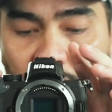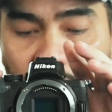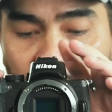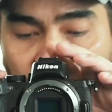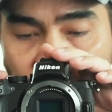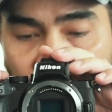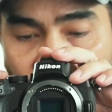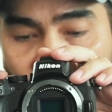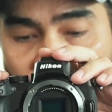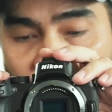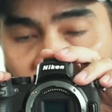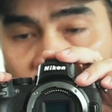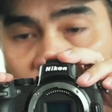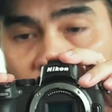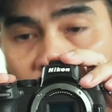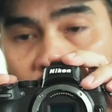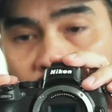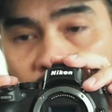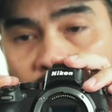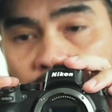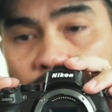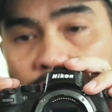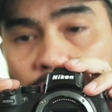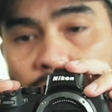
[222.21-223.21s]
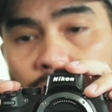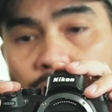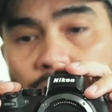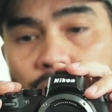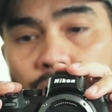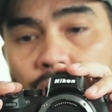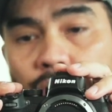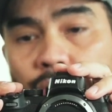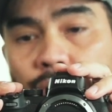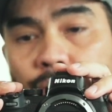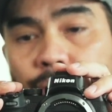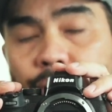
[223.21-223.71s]
So there's
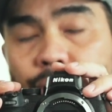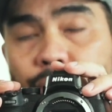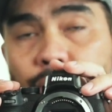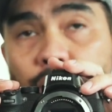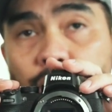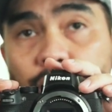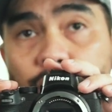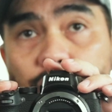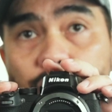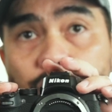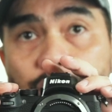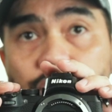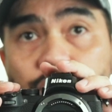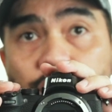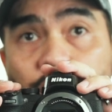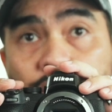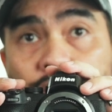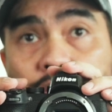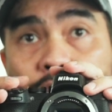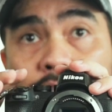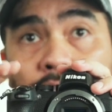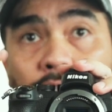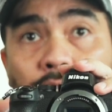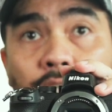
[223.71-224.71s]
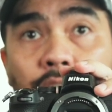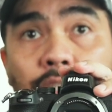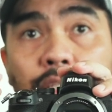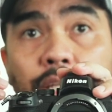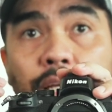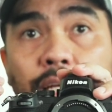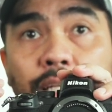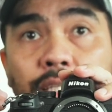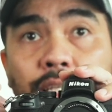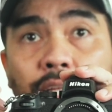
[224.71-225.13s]
no shutter curtain